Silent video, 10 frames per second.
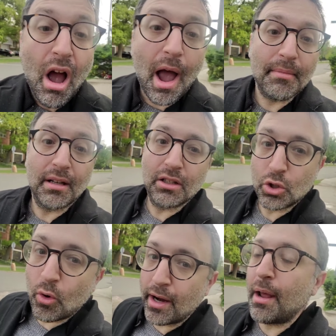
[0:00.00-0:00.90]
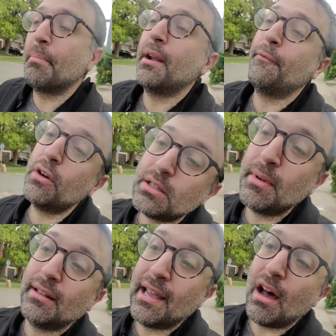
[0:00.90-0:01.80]
I'm going to destroy it. But first I'm
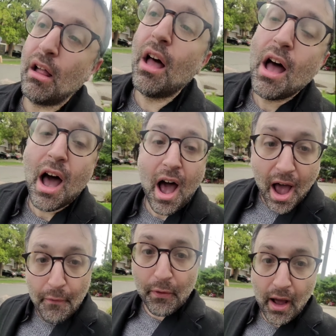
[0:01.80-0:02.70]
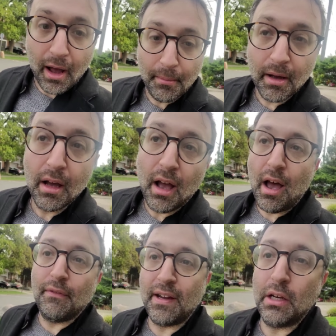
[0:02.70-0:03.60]
going to tell Avraham
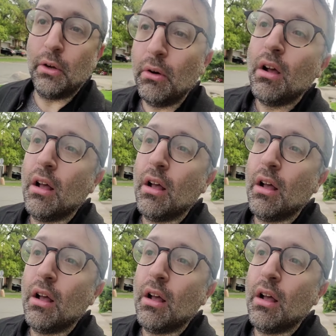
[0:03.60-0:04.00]
Avinu,